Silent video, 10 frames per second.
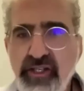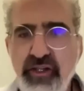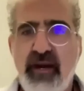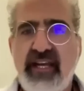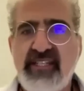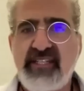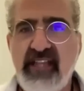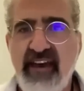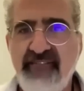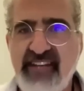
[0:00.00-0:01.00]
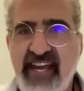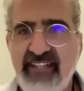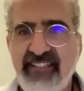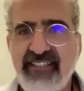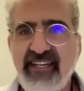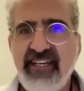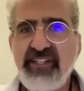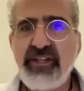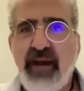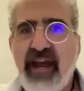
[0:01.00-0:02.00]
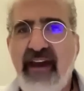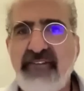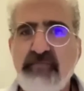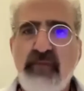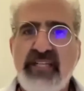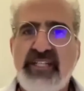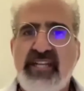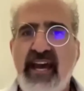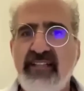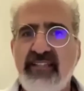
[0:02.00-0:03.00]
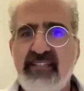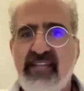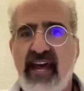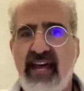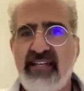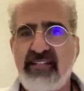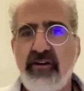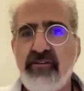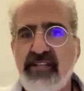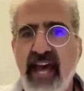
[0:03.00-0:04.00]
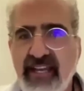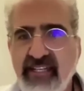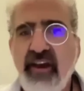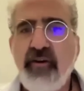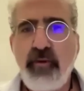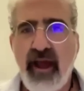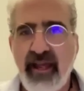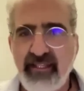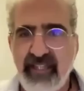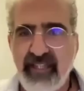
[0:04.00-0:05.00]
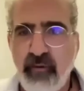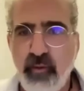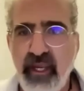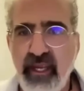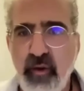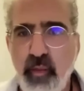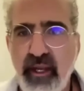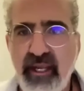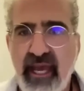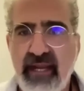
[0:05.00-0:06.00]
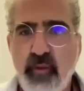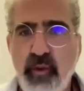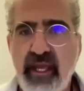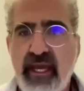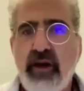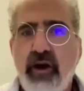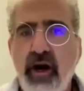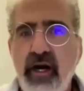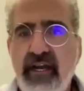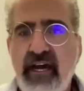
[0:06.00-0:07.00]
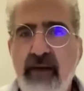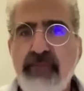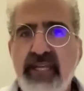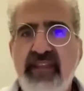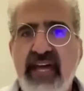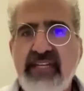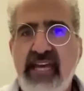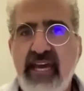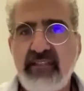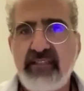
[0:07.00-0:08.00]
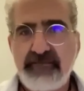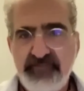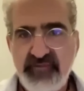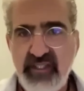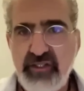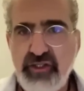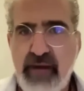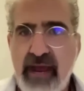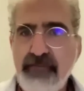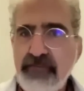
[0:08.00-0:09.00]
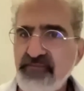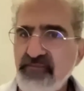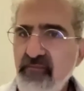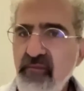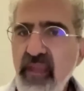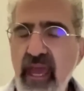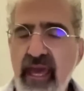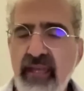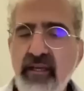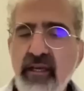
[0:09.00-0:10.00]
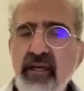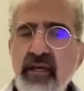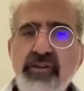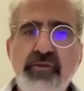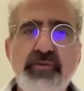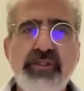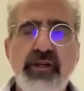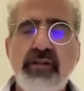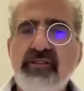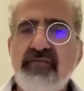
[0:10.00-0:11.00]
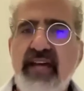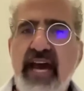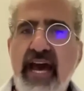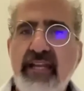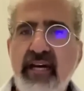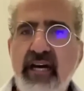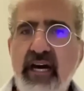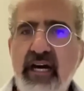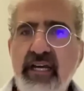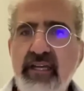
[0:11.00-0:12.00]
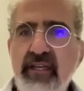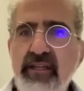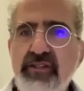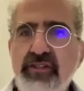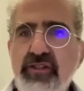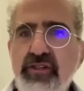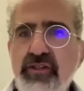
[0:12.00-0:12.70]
Do I still have talent? Do I have as much talent as Odette, right? Like we get caught up in that talent trap. And the result of that is